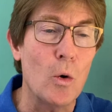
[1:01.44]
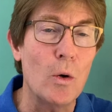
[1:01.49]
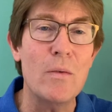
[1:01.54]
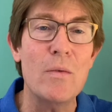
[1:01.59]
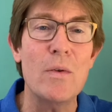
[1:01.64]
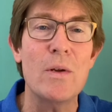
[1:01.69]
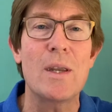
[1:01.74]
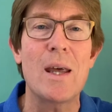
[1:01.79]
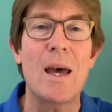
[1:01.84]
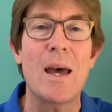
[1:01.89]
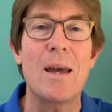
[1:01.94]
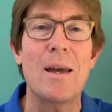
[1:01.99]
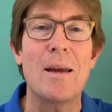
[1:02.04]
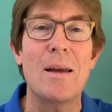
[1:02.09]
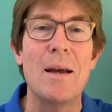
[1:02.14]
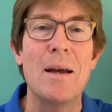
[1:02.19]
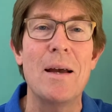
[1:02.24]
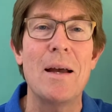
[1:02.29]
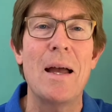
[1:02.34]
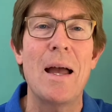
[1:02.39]
of the
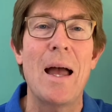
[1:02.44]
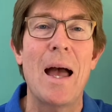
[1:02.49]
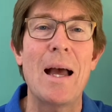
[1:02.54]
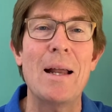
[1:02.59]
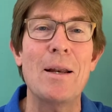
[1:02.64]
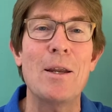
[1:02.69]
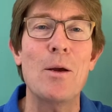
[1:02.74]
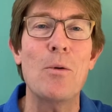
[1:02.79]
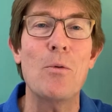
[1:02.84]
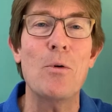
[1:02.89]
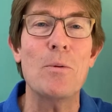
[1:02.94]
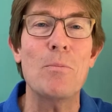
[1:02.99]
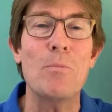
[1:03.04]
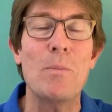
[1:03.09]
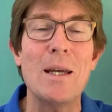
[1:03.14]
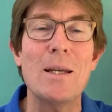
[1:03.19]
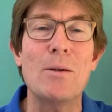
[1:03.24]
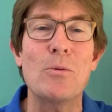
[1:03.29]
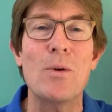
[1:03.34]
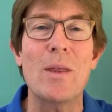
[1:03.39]
day and he would
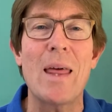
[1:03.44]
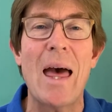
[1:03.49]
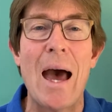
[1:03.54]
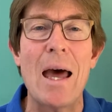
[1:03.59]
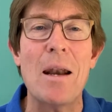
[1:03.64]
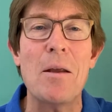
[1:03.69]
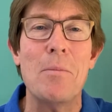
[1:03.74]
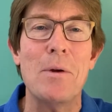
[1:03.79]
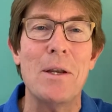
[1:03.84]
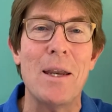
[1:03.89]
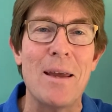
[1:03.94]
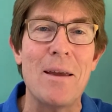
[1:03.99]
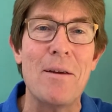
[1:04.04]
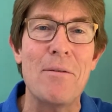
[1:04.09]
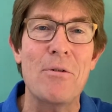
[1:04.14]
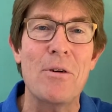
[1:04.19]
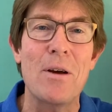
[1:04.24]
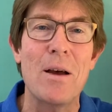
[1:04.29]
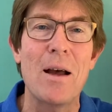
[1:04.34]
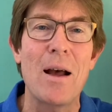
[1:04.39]
meet with Adam and
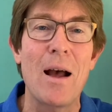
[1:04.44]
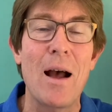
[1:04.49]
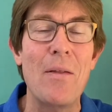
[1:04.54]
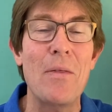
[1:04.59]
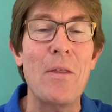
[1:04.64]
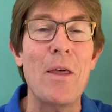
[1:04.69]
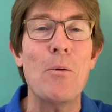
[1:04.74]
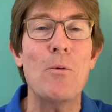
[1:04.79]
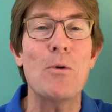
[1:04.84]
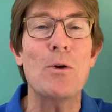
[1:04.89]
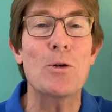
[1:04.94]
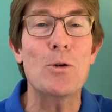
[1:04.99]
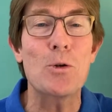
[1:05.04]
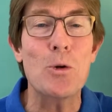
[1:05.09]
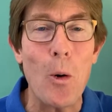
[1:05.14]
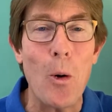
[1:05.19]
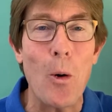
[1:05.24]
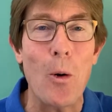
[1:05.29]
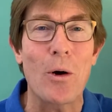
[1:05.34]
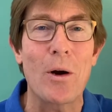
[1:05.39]
Eve and they would
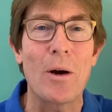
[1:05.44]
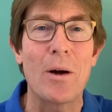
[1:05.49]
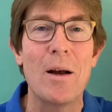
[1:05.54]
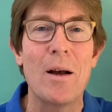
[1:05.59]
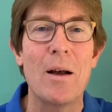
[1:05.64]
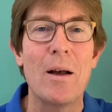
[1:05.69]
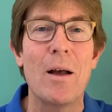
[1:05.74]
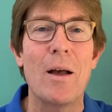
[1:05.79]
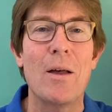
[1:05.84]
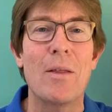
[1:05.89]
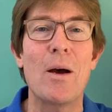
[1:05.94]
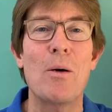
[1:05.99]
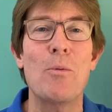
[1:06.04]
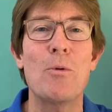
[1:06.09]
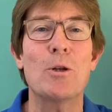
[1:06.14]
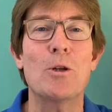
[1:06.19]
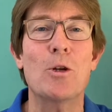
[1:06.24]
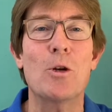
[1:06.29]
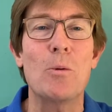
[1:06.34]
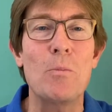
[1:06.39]
talk, they
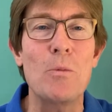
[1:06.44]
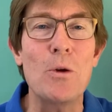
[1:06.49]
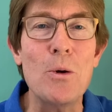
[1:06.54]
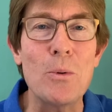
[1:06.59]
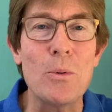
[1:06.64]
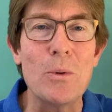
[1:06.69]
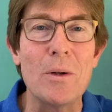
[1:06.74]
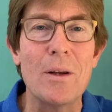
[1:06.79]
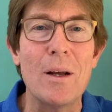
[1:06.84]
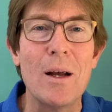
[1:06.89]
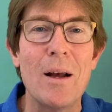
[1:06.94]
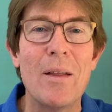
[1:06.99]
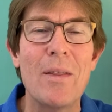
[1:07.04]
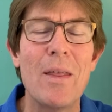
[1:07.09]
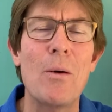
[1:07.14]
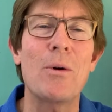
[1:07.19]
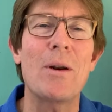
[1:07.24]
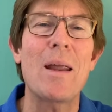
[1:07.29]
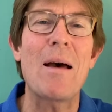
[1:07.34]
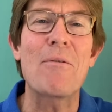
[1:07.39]
would commune, they
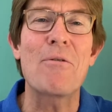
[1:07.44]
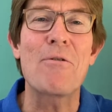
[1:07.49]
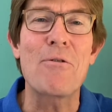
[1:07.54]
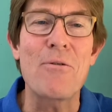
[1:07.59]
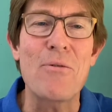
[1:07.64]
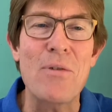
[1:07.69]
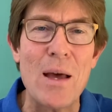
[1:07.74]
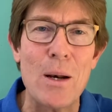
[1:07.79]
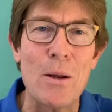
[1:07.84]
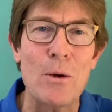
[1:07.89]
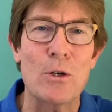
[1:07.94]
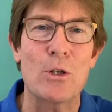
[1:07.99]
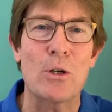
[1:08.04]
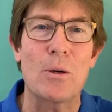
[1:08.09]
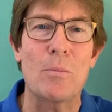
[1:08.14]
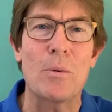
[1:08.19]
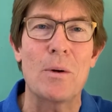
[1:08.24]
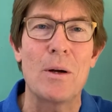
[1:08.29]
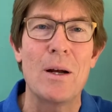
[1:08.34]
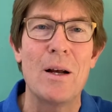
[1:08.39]
would have
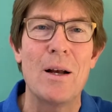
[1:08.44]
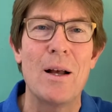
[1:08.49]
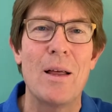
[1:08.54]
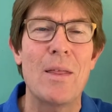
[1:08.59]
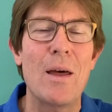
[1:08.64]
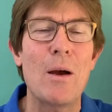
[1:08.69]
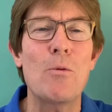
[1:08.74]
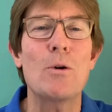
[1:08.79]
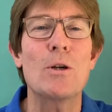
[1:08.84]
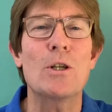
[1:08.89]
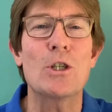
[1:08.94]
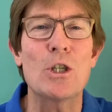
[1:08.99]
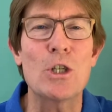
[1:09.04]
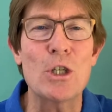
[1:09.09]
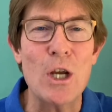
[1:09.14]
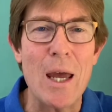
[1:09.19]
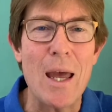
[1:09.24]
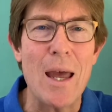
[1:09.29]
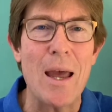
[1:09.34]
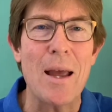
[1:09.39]
fellowship, they would
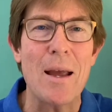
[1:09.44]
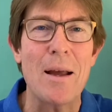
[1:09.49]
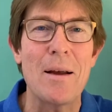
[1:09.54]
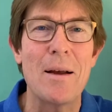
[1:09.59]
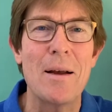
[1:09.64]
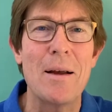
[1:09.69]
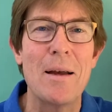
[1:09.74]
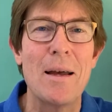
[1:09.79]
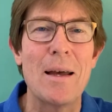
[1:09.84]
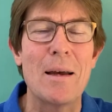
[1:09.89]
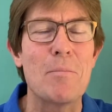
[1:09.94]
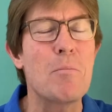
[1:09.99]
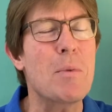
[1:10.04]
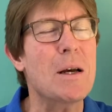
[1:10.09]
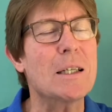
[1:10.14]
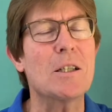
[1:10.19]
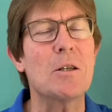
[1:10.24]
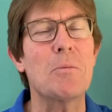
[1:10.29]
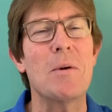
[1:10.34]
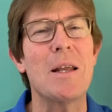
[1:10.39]
share. It
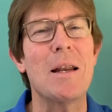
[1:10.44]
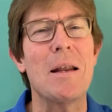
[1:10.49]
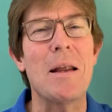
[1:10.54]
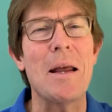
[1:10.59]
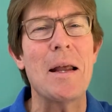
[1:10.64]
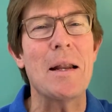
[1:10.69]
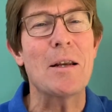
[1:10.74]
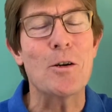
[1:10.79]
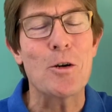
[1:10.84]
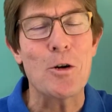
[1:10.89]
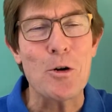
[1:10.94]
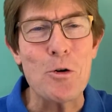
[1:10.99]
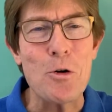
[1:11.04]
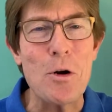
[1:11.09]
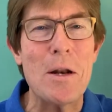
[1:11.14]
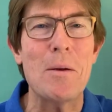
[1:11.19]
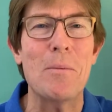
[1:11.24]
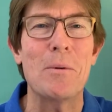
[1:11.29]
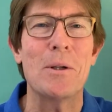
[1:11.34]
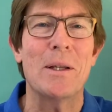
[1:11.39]
must have been an
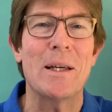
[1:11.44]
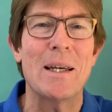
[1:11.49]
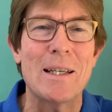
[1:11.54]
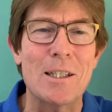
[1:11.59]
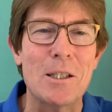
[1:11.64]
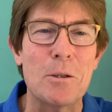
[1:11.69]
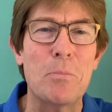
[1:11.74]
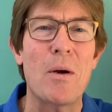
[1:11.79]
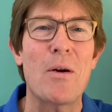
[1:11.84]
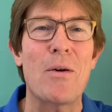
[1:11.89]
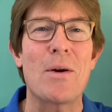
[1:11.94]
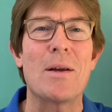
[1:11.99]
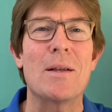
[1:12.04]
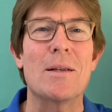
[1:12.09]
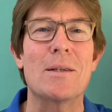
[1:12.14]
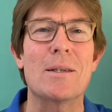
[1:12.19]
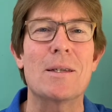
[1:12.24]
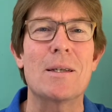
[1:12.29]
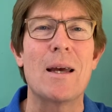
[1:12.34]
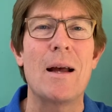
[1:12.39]
incredible
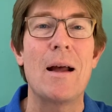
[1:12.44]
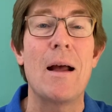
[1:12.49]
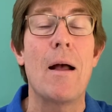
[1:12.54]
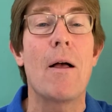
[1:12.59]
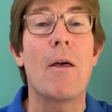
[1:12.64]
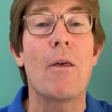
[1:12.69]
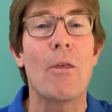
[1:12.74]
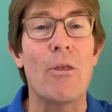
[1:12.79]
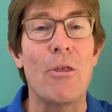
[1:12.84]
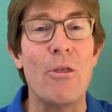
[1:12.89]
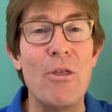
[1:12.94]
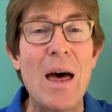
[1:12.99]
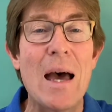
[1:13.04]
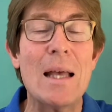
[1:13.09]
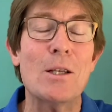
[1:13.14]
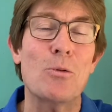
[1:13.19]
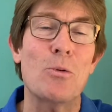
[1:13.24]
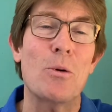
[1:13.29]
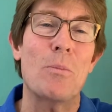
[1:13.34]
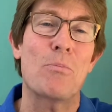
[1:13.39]
experience.
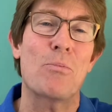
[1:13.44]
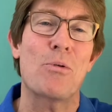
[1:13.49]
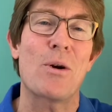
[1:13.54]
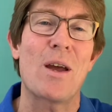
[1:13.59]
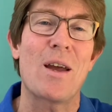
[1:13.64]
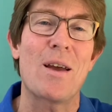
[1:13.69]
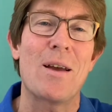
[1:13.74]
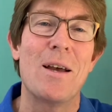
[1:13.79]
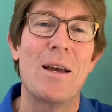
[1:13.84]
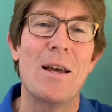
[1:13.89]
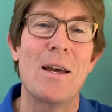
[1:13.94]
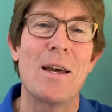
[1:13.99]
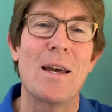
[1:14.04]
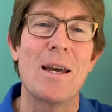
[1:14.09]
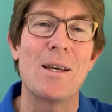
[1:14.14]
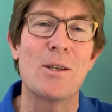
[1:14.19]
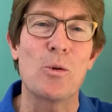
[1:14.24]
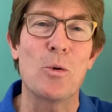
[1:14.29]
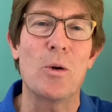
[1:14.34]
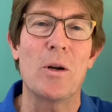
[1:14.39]
That's what prayer
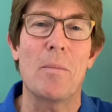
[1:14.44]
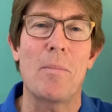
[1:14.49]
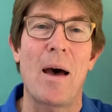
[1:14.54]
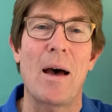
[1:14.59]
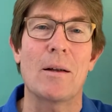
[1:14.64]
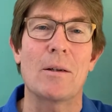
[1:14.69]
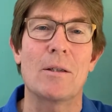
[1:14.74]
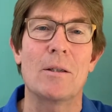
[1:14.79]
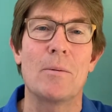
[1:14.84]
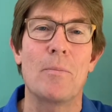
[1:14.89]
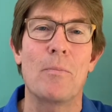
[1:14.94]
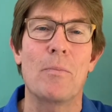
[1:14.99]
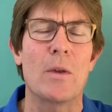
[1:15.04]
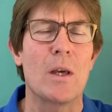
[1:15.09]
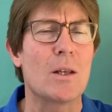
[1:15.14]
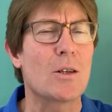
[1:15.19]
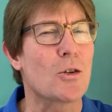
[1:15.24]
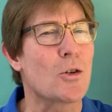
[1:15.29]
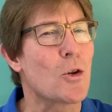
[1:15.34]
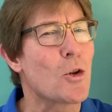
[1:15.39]
is all about.
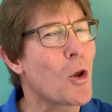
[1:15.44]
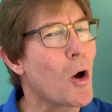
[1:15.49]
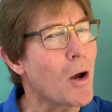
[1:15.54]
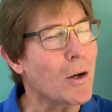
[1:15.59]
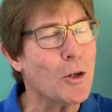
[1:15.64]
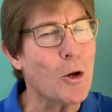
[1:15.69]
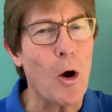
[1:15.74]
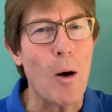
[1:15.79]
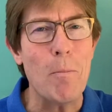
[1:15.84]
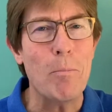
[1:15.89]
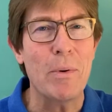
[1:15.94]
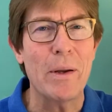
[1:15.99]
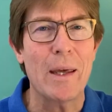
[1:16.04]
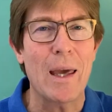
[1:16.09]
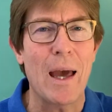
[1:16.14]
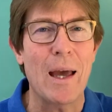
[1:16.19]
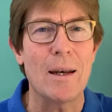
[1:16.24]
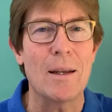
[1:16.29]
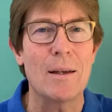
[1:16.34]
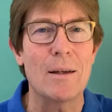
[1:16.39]
It's not
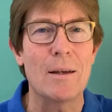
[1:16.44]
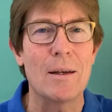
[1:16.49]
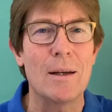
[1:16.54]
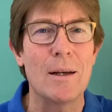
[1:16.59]
complicated.